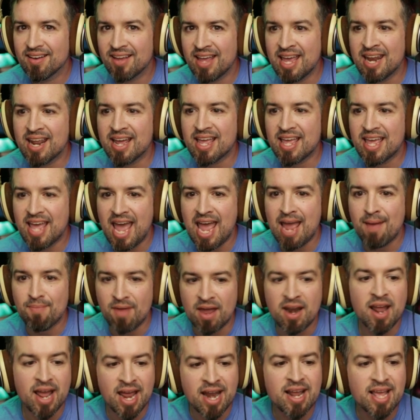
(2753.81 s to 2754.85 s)
In a game,
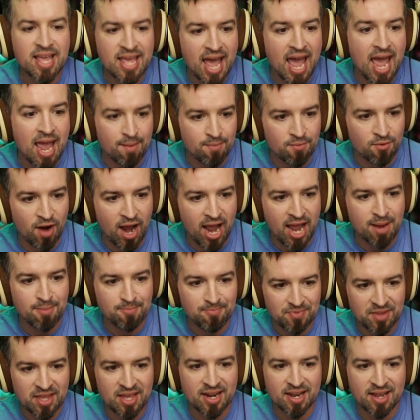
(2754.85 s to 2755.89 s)
in, in a game, right?
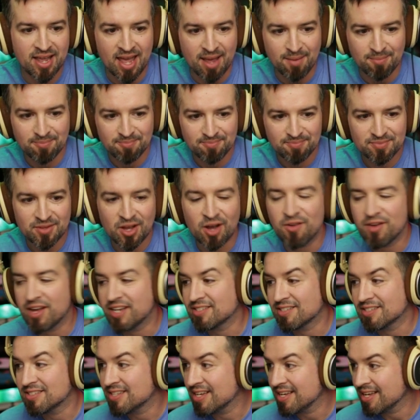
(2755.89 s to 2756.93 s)
In a game. Oh, you
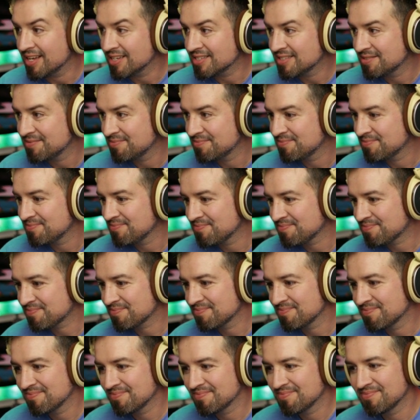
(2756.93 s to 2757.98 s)
guys could say yes.
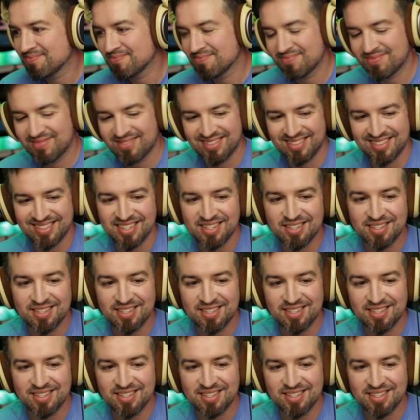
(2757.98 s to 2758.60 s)
uh,